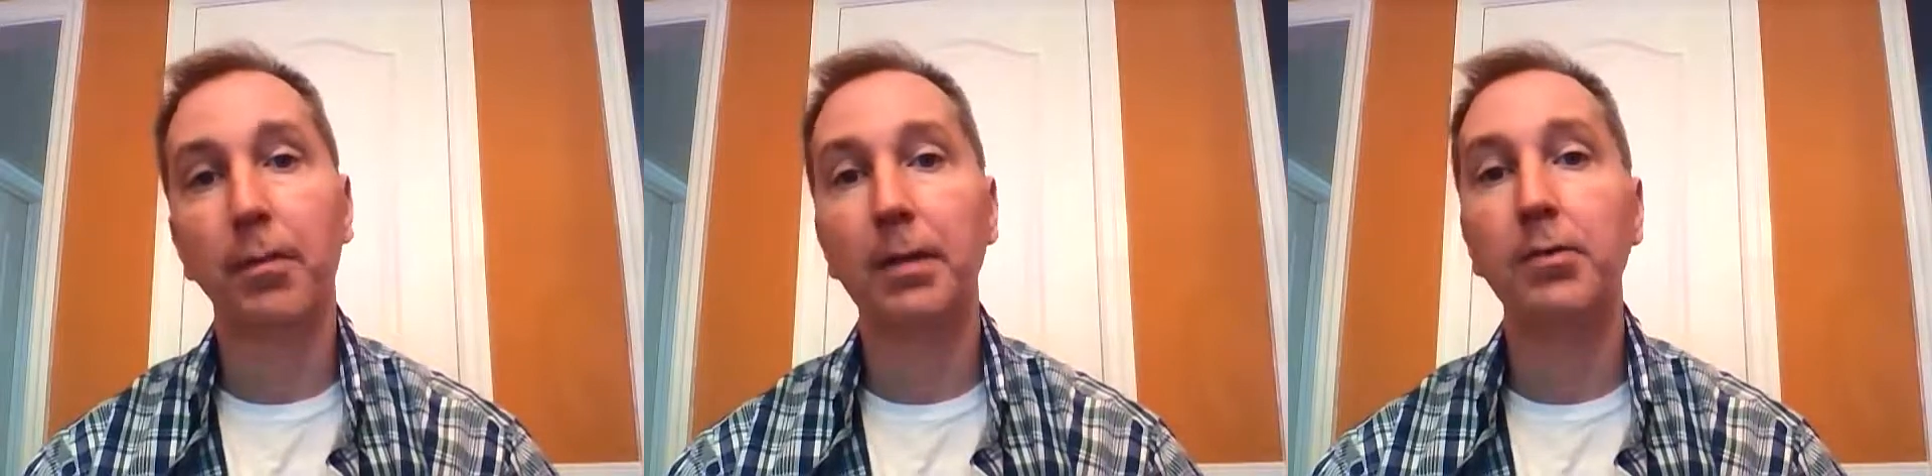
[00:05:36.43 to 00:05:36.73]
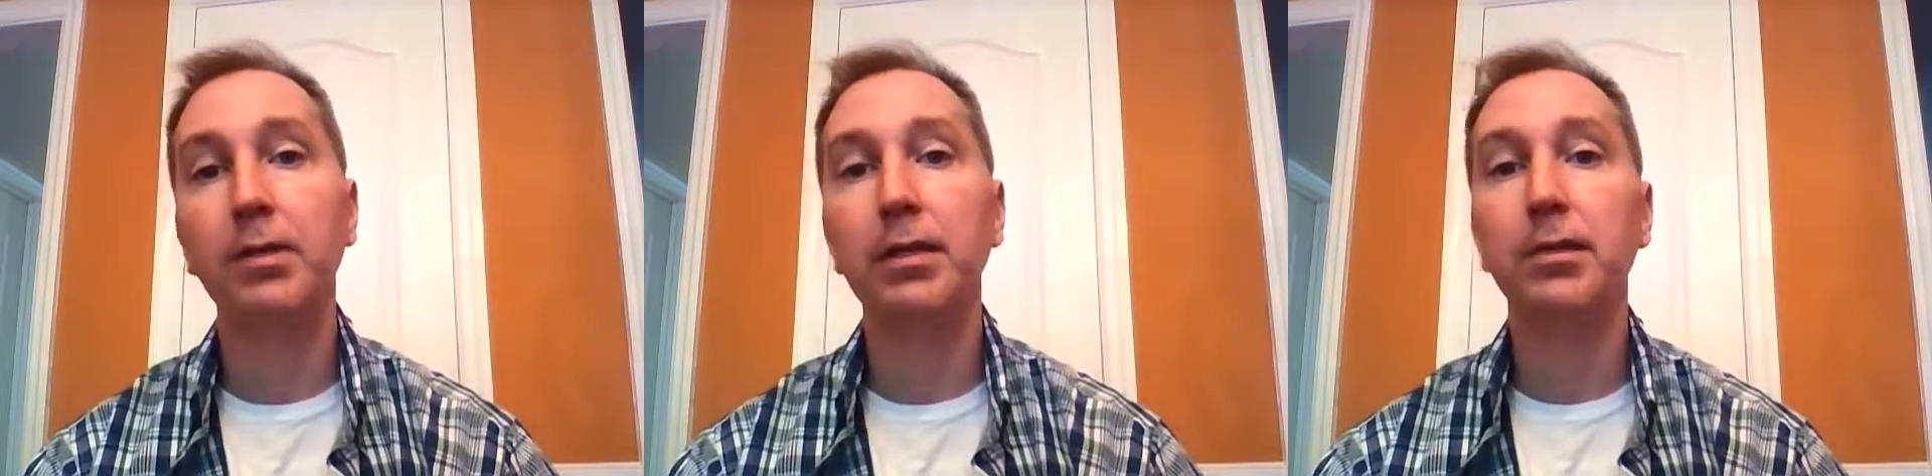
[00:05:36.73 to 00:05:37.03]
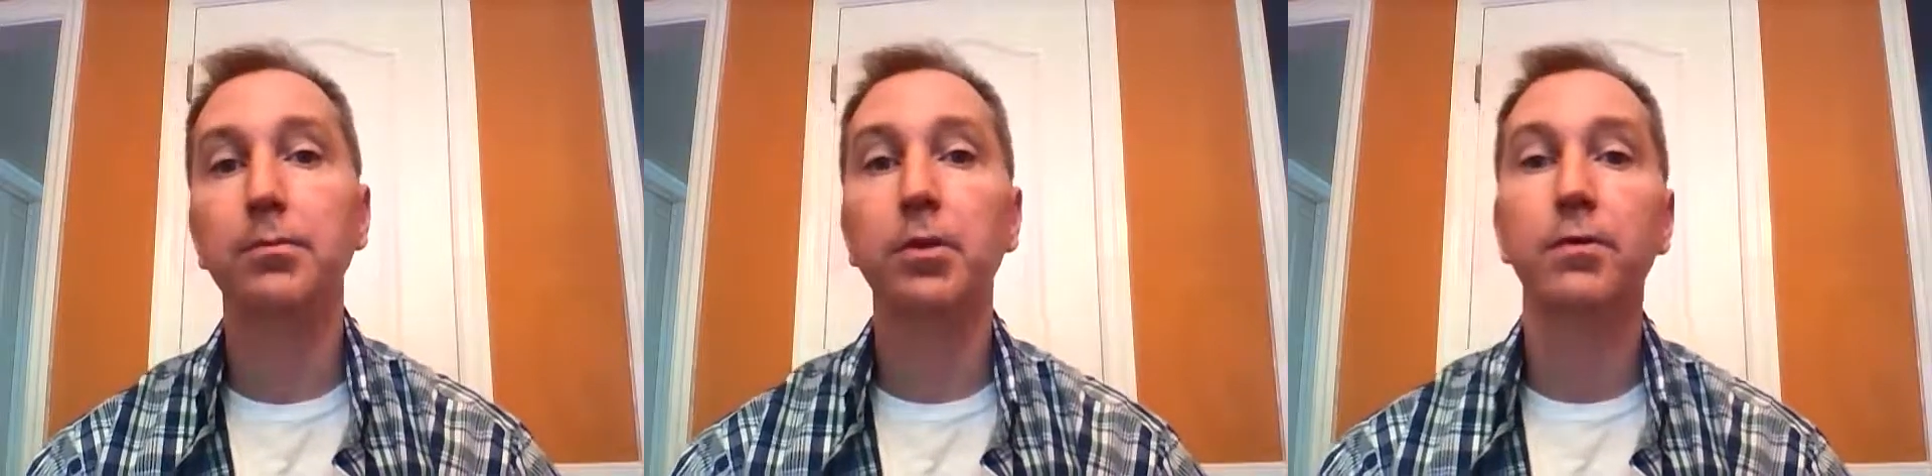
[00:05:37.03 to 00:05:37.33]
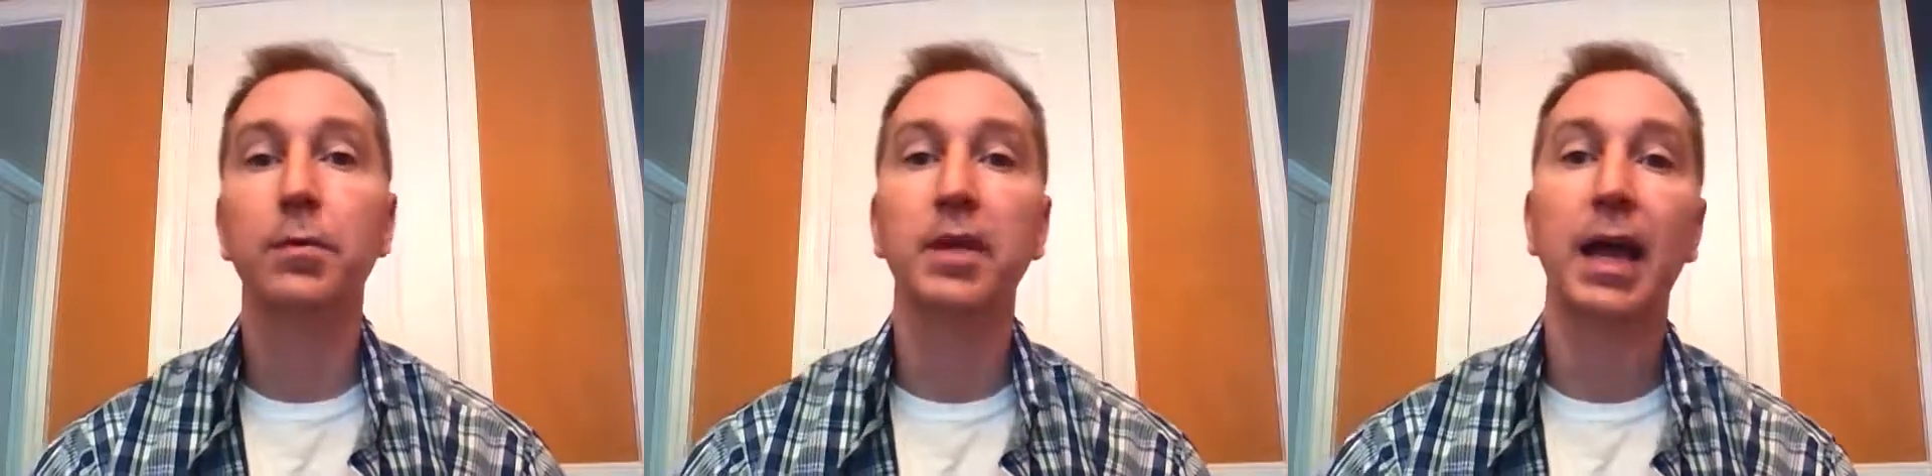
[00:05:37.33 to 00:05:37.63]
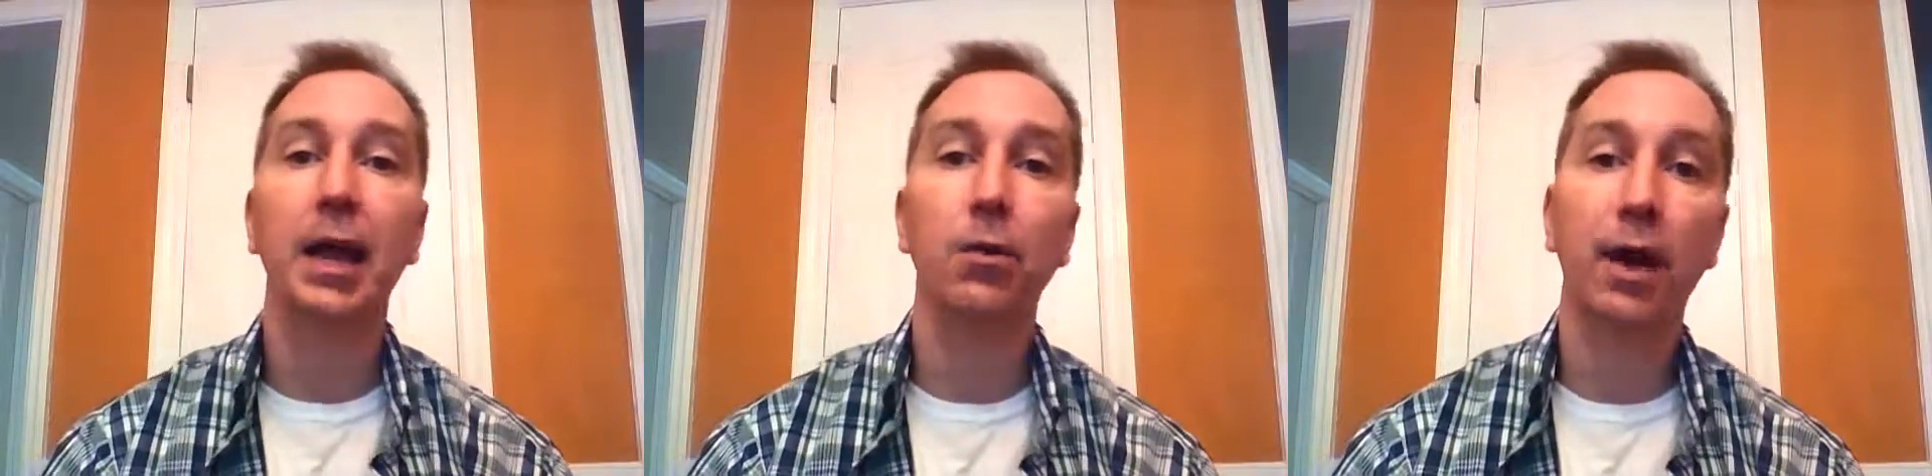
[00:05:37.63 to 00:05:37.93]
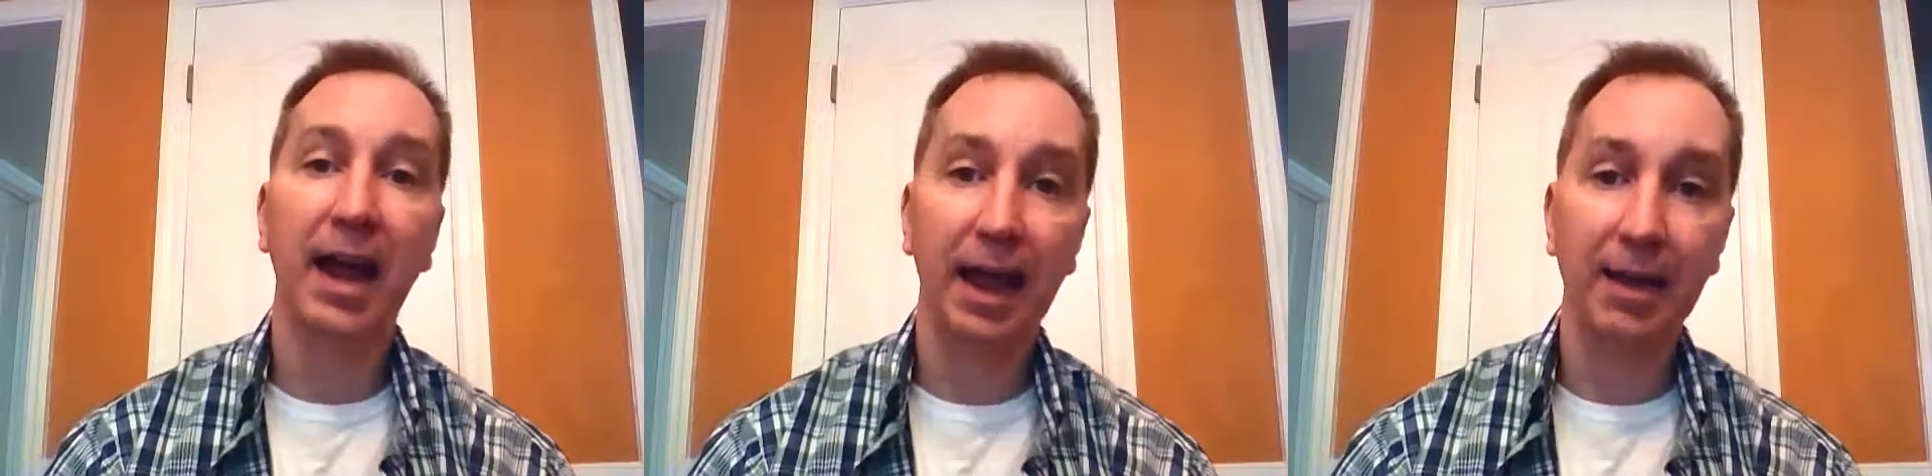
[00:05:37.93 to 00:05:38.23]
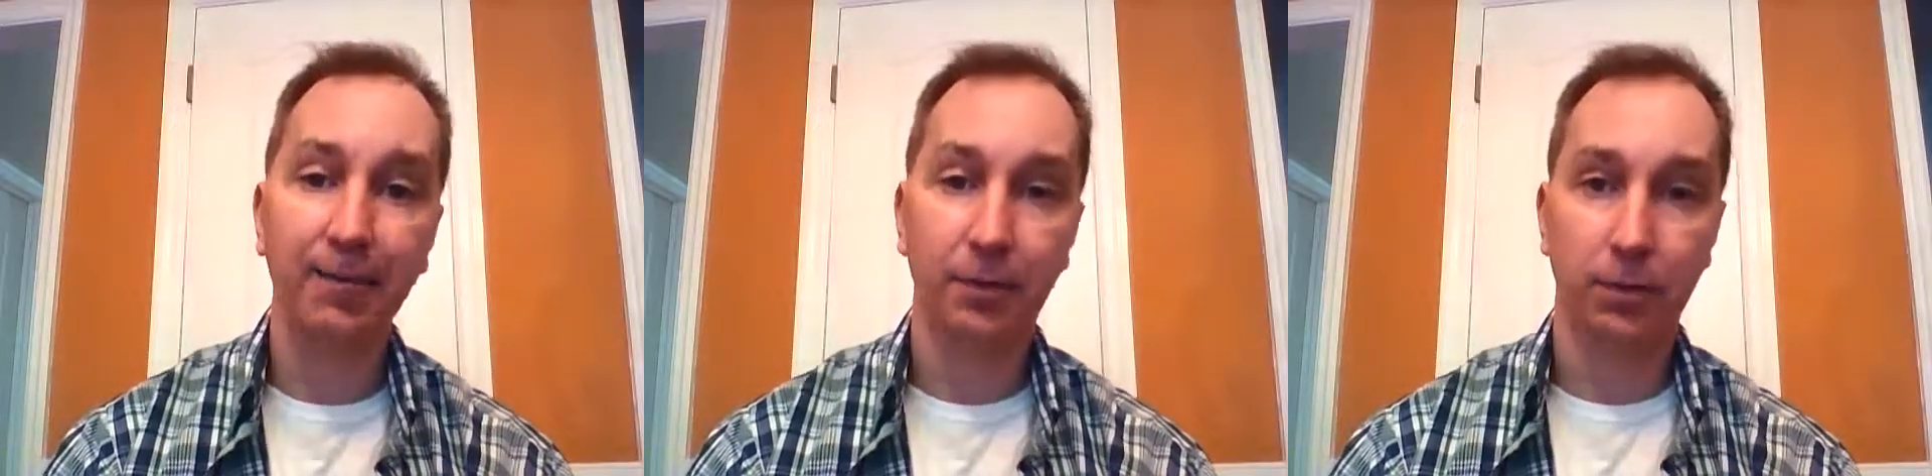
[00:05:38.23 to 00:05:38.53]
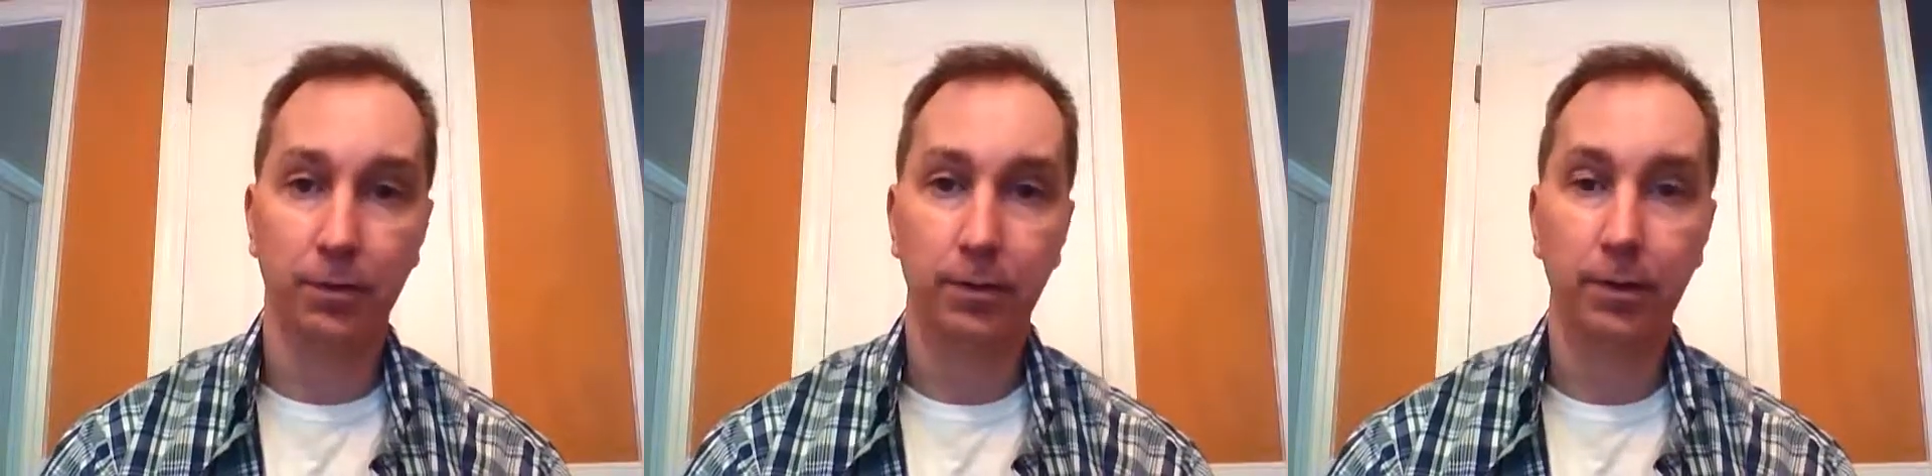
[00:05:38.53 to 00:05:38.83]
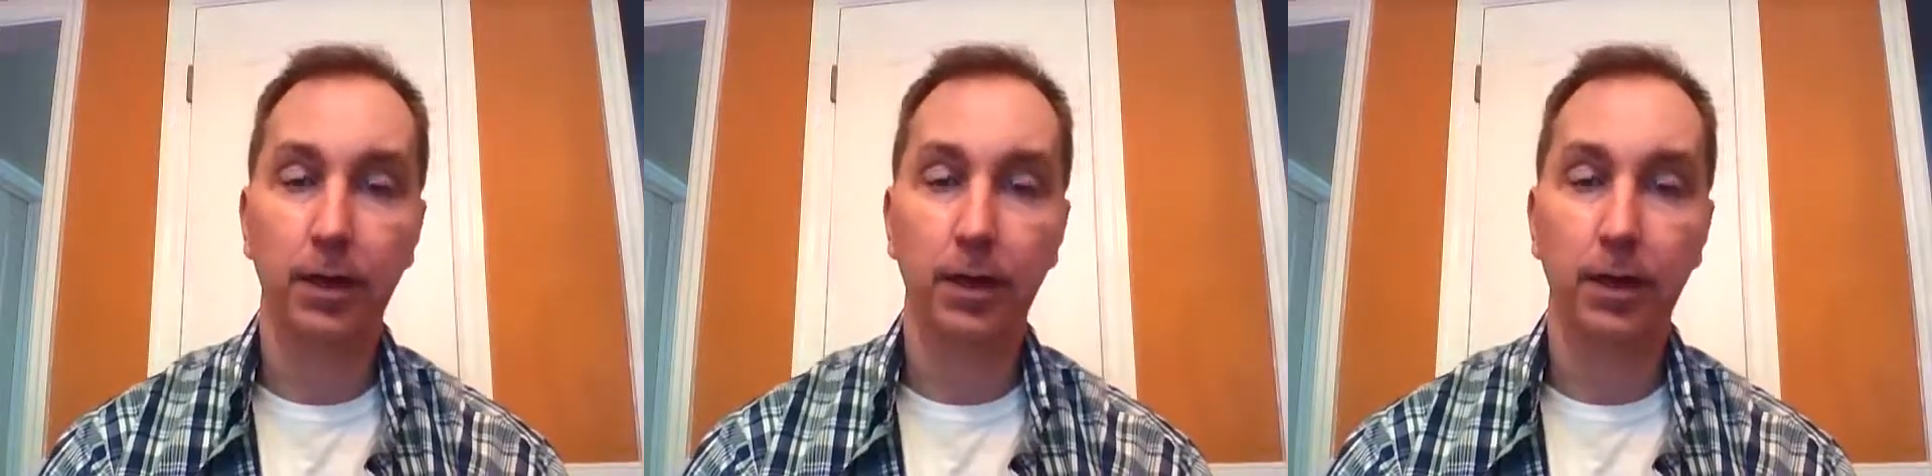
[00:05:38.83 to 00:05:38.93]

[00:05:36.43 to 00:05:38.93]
maybe we need to move them an hour after,